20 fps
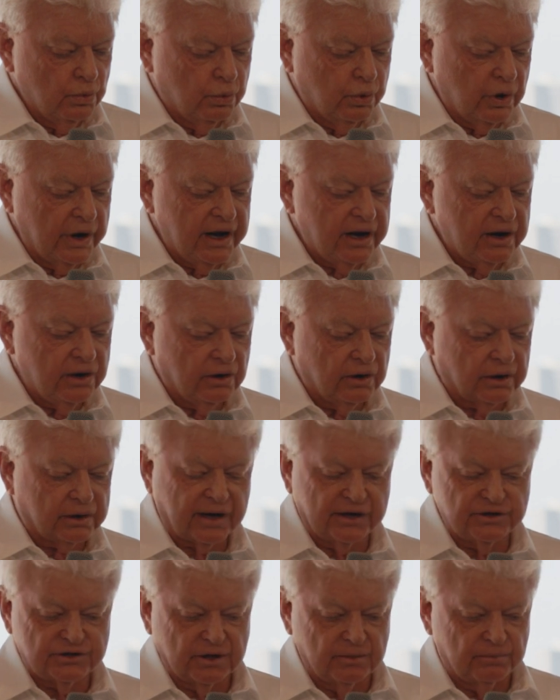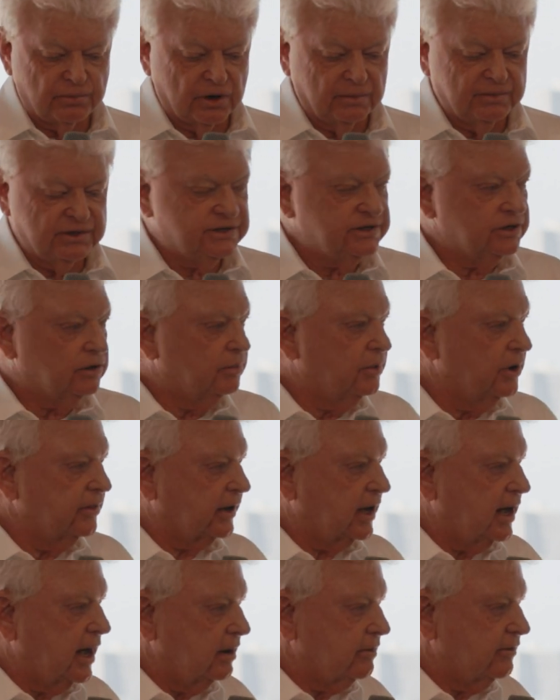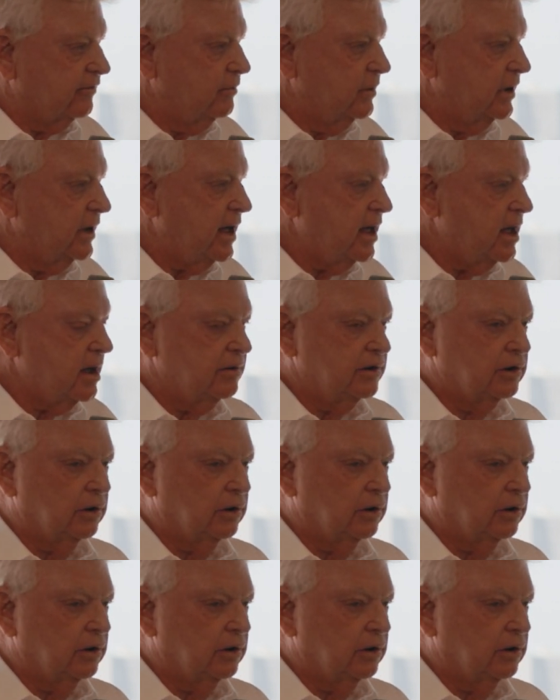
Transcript: we're not, as you can probably tell by the colour of my hair,